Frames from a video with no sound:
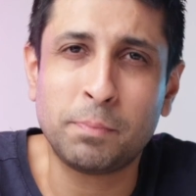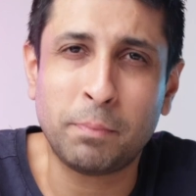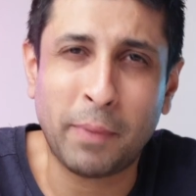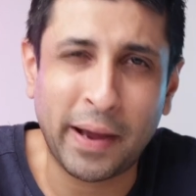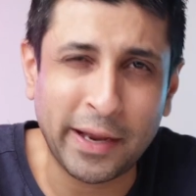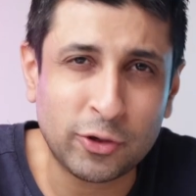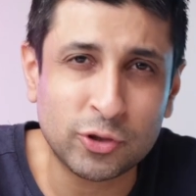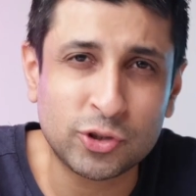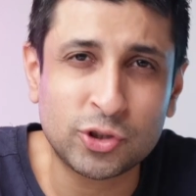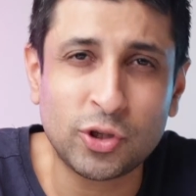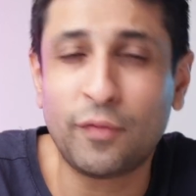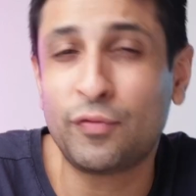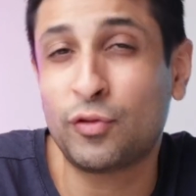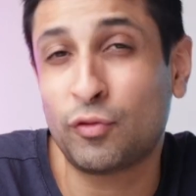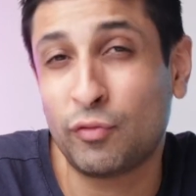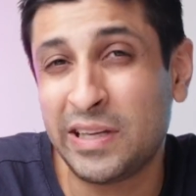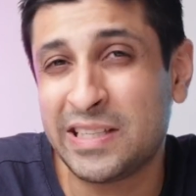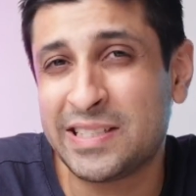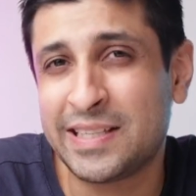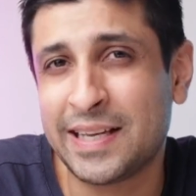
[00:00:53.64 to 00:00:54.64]
Microsoft
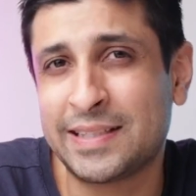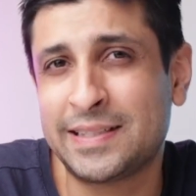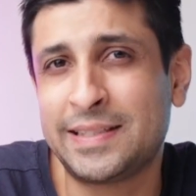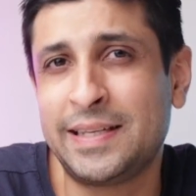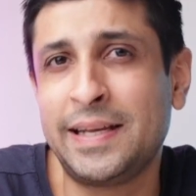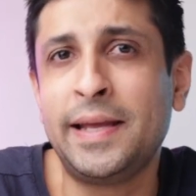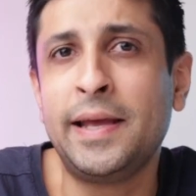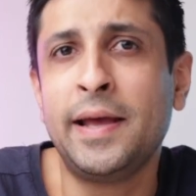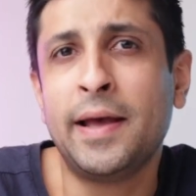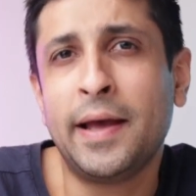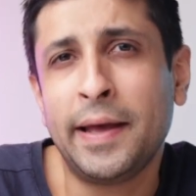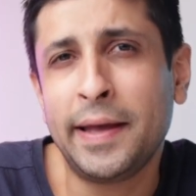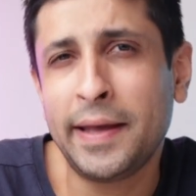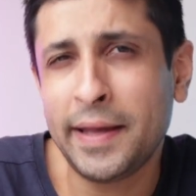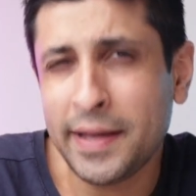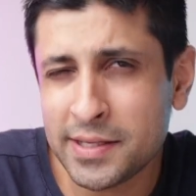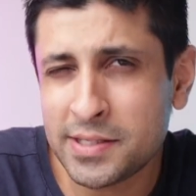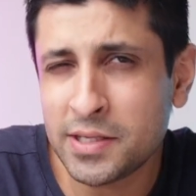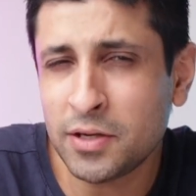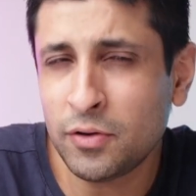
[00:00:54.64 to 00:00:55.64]
360
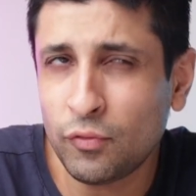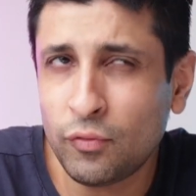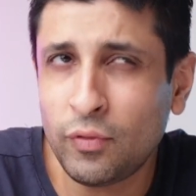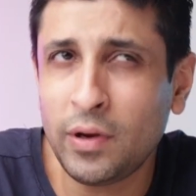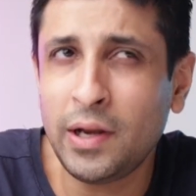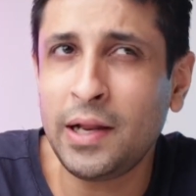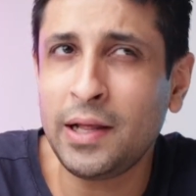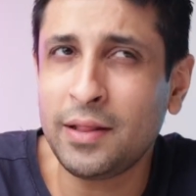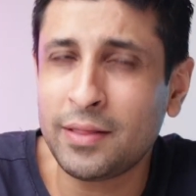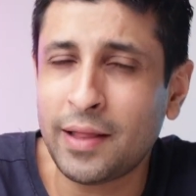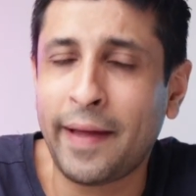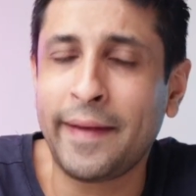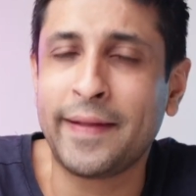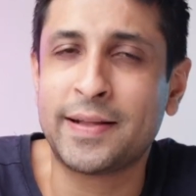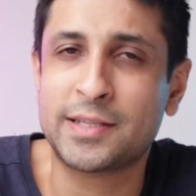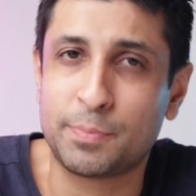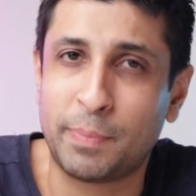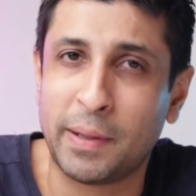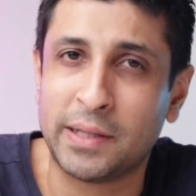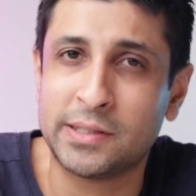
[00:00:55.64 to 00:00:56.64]
isn't really that
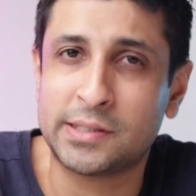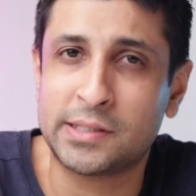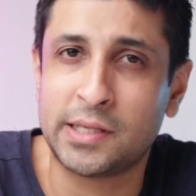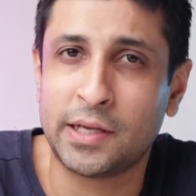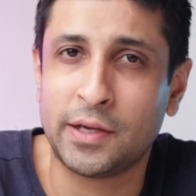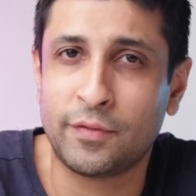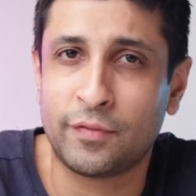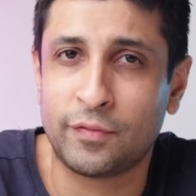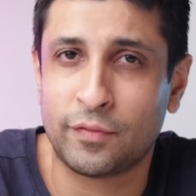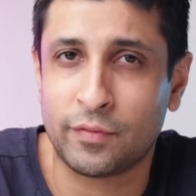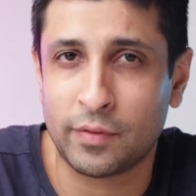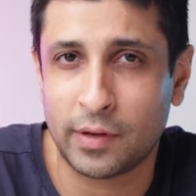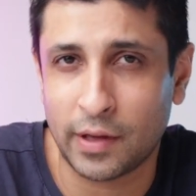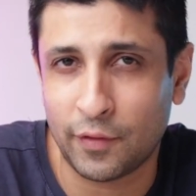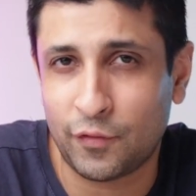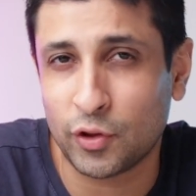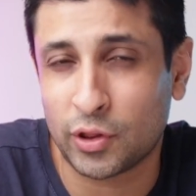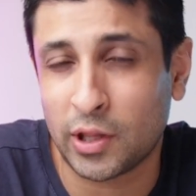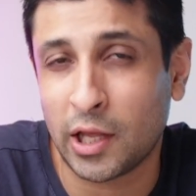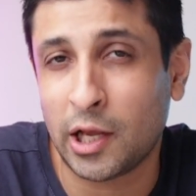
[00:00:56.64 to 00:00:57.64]
expensive
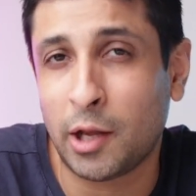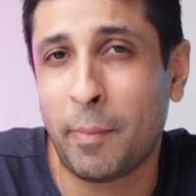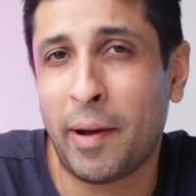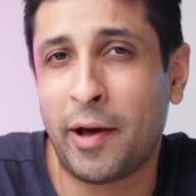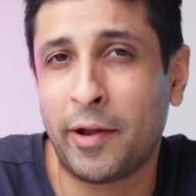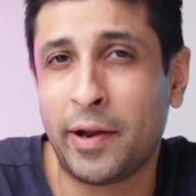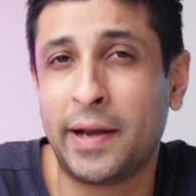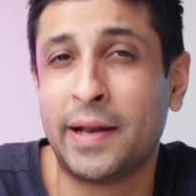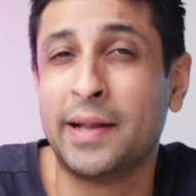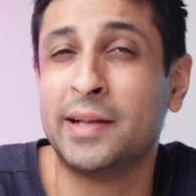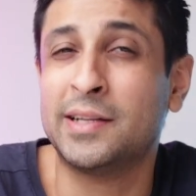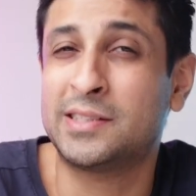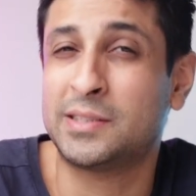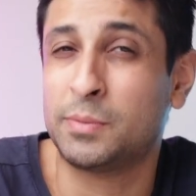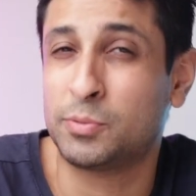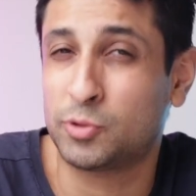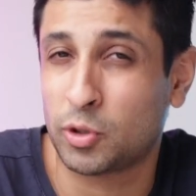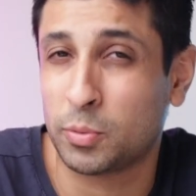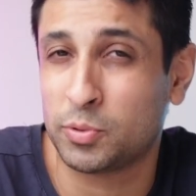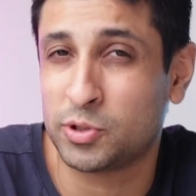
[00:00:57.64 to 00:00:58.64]
if you think about it in its
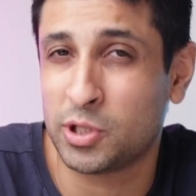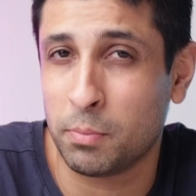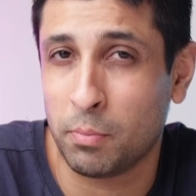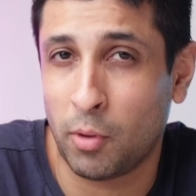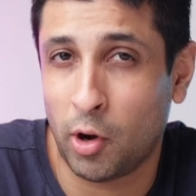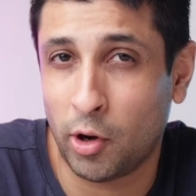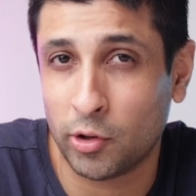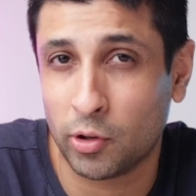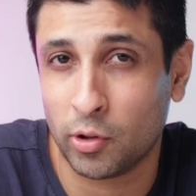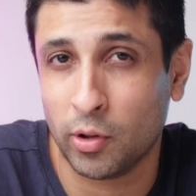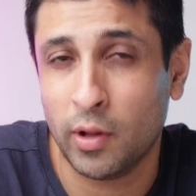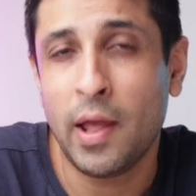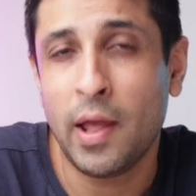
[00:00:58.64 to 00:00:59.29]
subscription model.